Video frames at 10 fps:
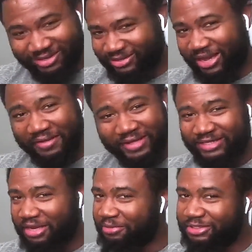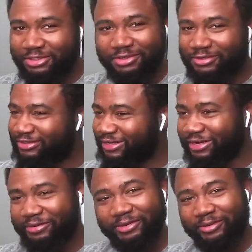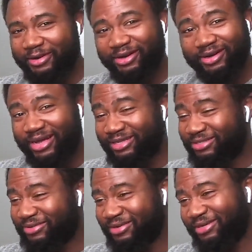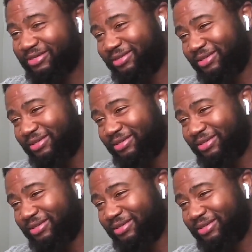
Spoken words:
Damn, that's how much you don't scare me, bro. That's crazy.